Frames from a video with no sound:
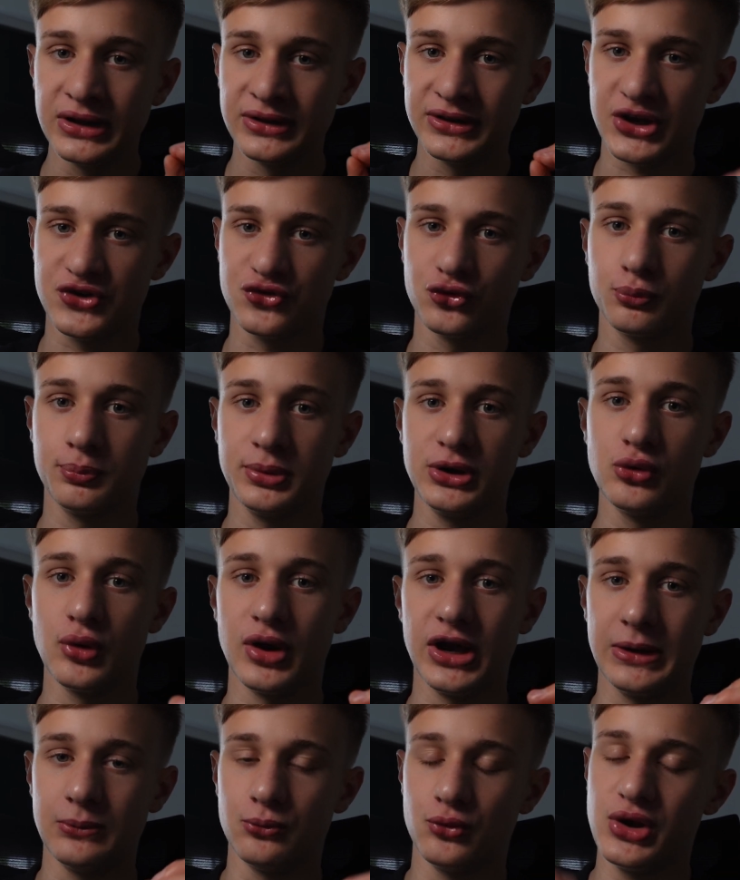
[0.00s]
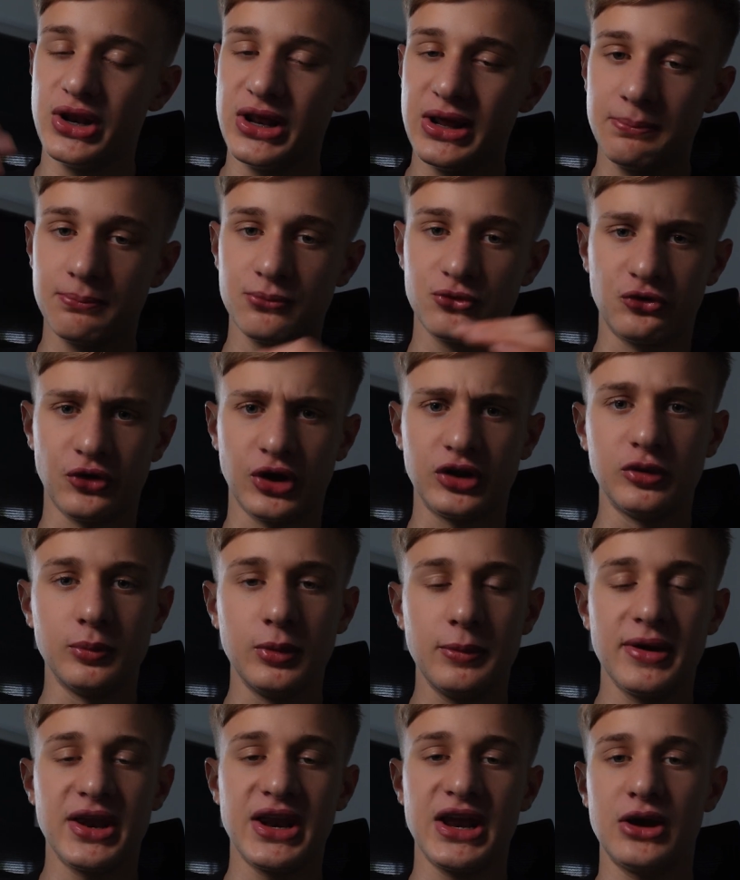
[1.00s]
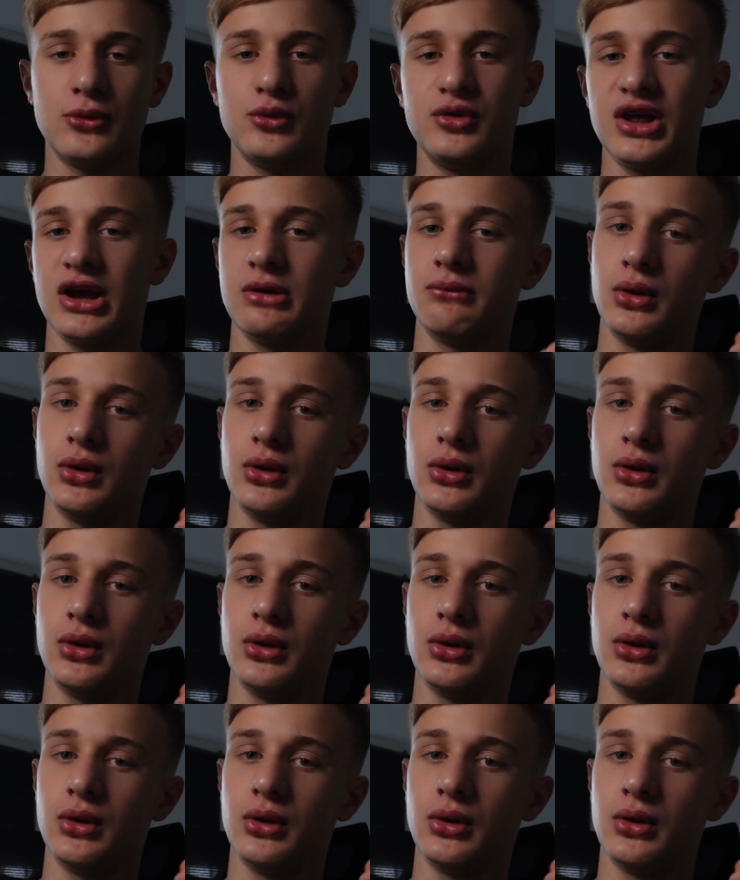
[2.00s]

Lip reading: That should be your aim. Really try to be better every time